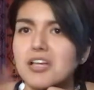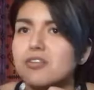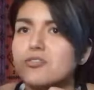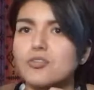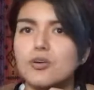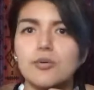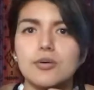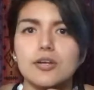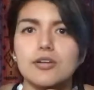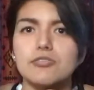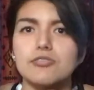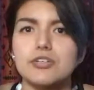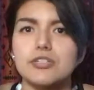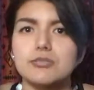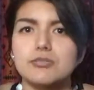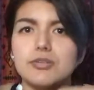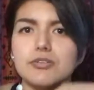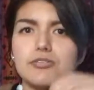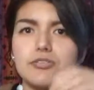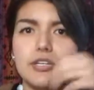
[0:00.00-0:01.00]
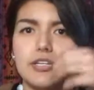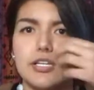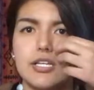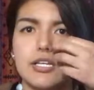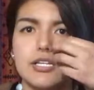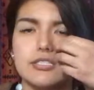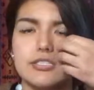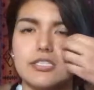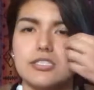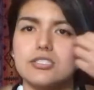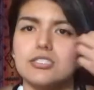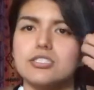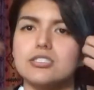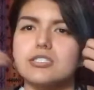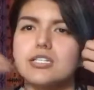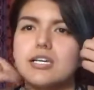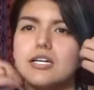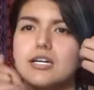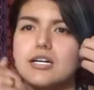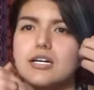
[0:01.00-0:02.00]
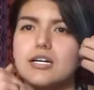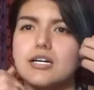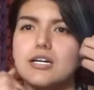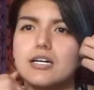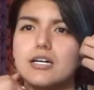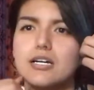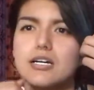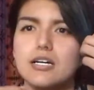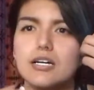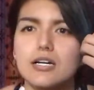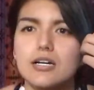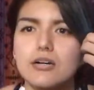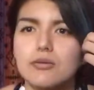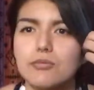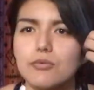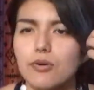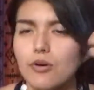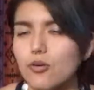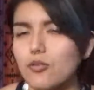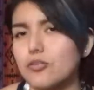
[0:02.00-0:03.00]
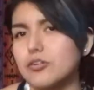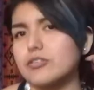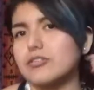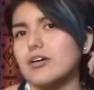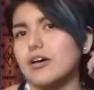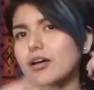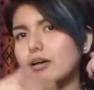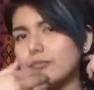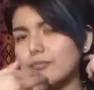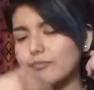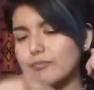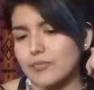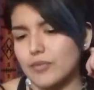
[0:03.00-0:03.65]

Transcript: Don't want to face my feelings, and just like over time